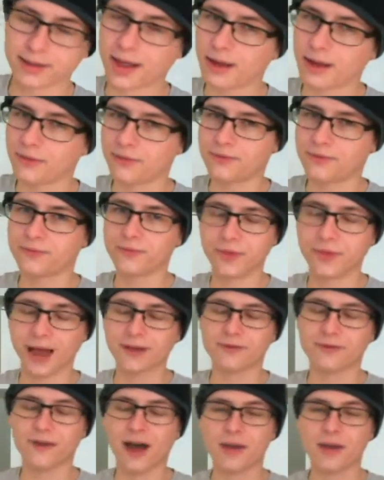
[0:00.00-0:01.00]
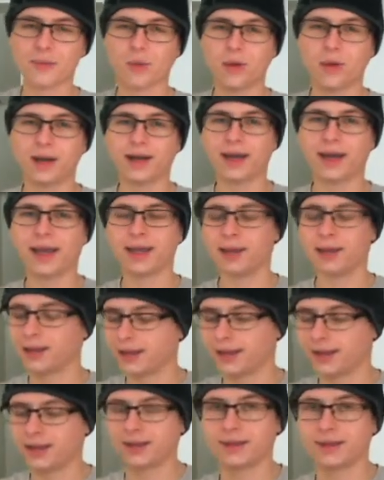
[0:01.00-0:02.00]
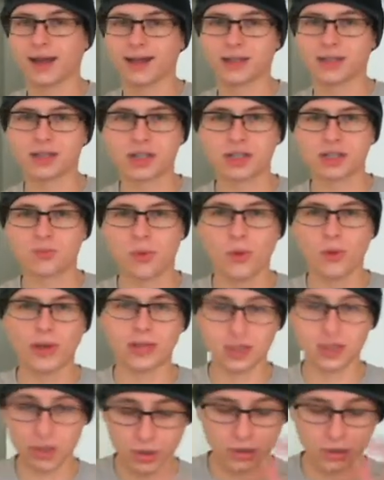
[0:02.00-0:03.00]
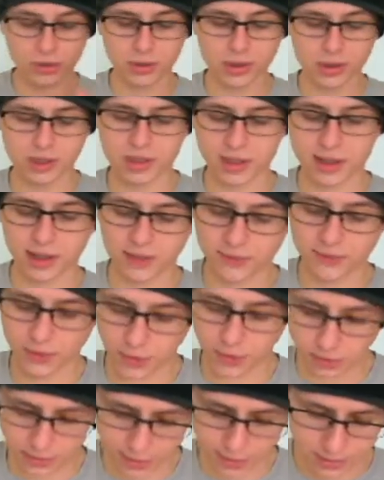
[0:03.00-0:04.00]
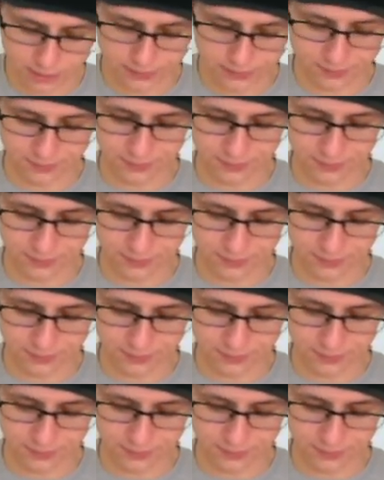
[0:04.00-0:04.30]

Not, not 5.8, not 6.2, 6 volts.